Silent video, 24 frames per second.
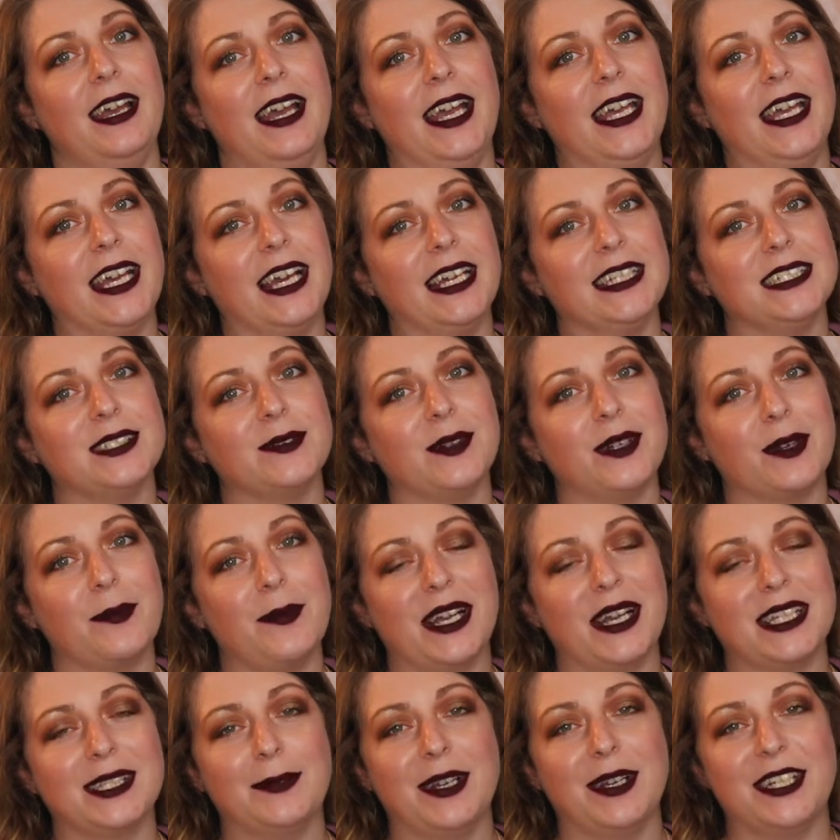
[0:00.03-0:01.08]
Hey guys, welcome
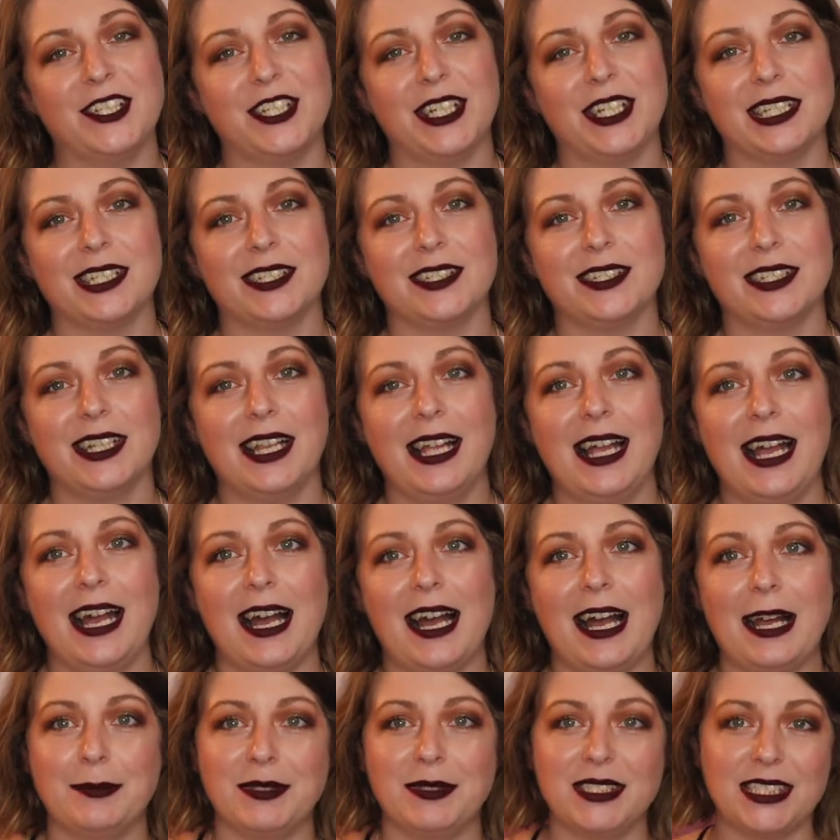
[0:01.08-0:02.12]
back to my channel.
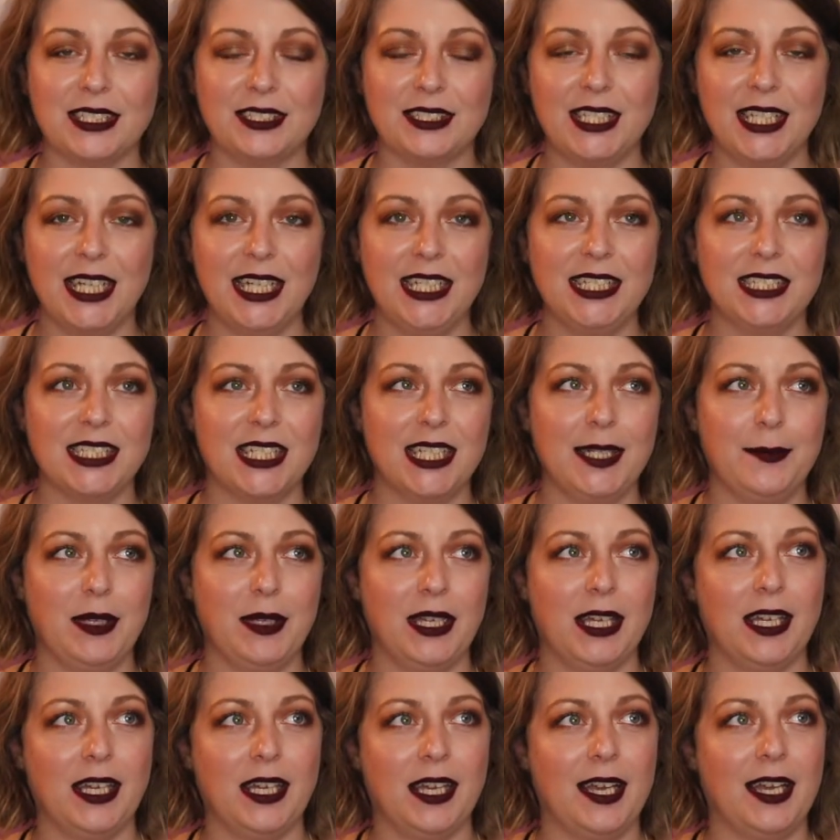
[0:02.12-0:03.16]
Um, so today is going to
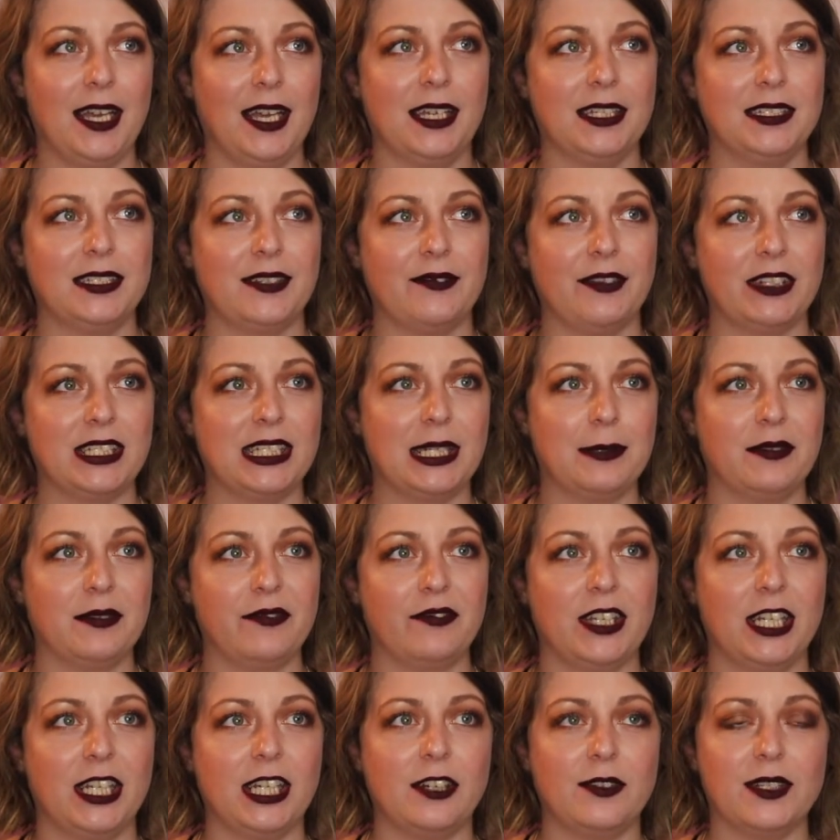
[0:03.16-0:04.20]
be a different type of
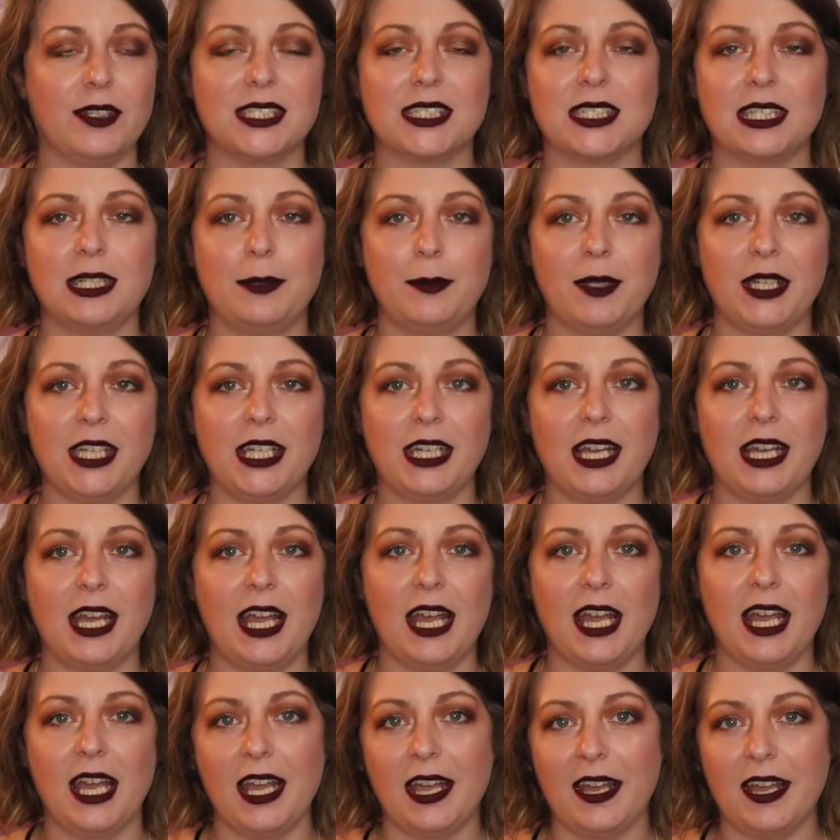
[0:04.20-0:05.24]
video. It's going to be
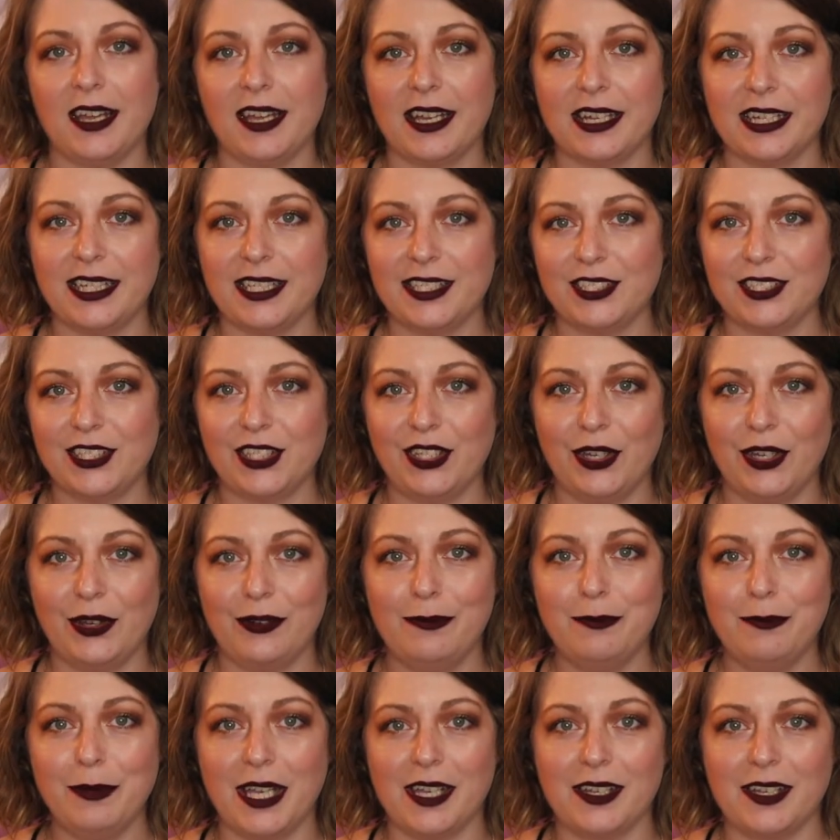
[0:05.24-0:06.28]
a getting to know
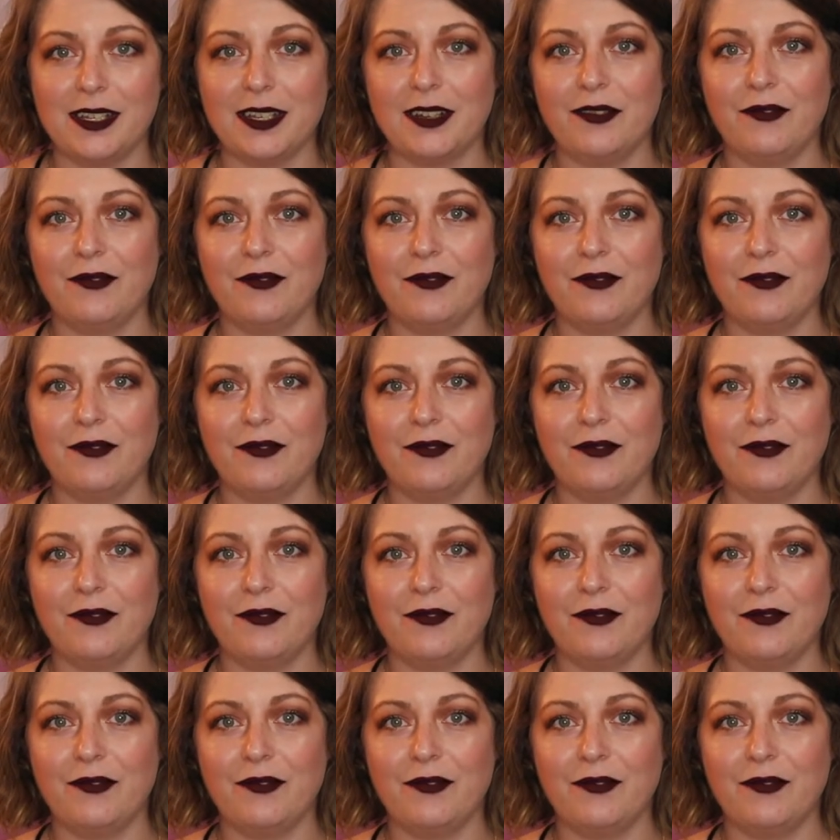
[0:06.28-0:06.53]
me